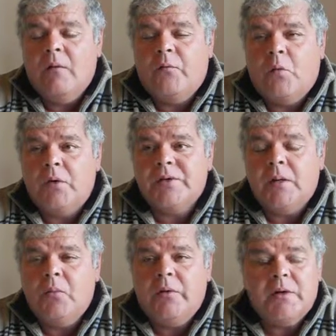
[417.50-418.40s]
For
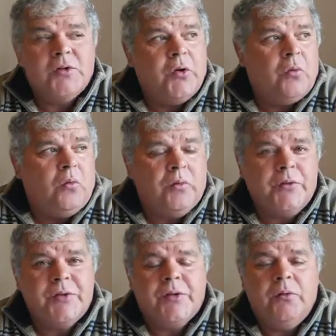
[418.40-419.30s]
someone that's your
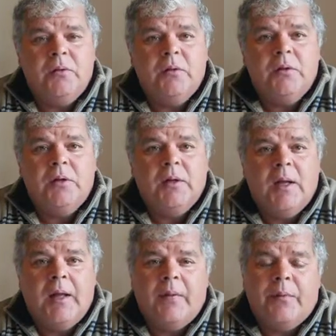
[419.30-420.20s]
older student
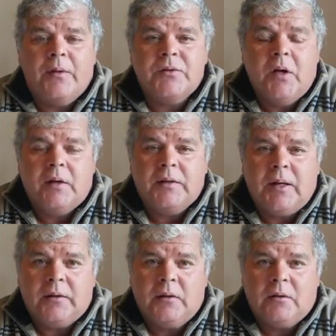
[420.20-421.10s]
that's not
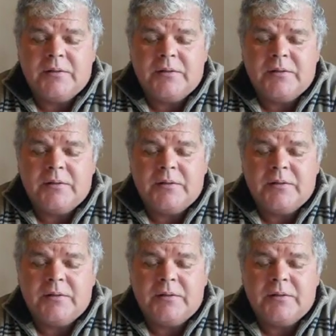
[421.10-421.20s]
technical